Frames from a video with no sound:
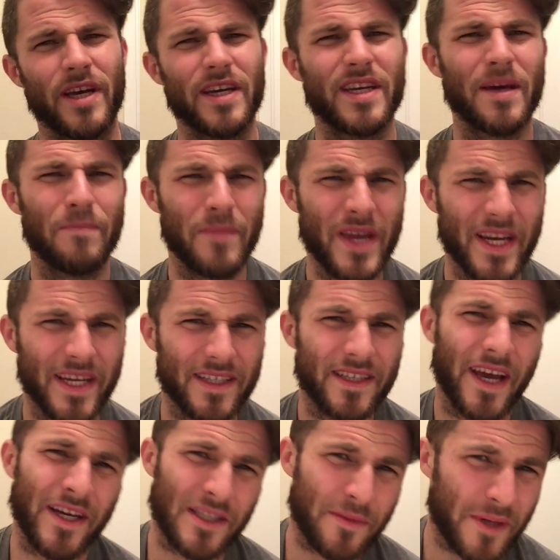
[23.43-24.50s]
comedic
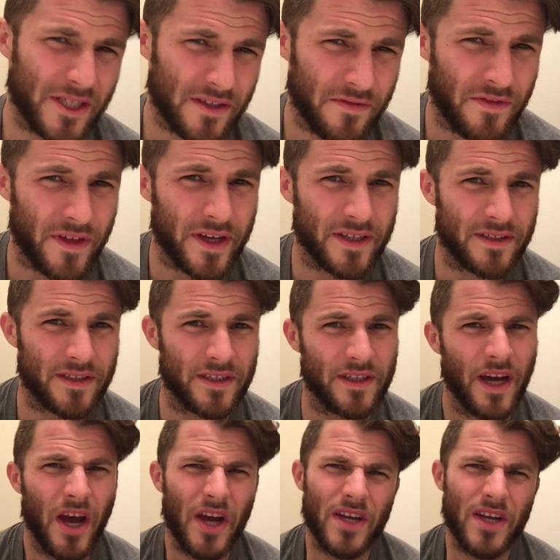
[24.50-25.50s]
element of things and